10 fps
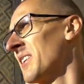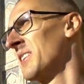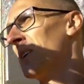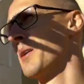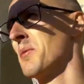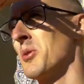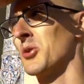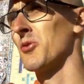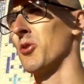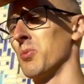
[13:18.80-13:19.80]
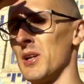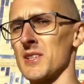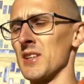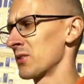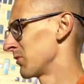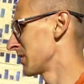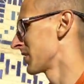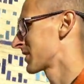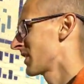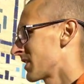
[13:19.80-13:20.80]
the beautiful place that we
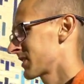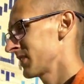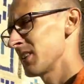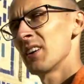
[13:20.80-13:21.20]
started,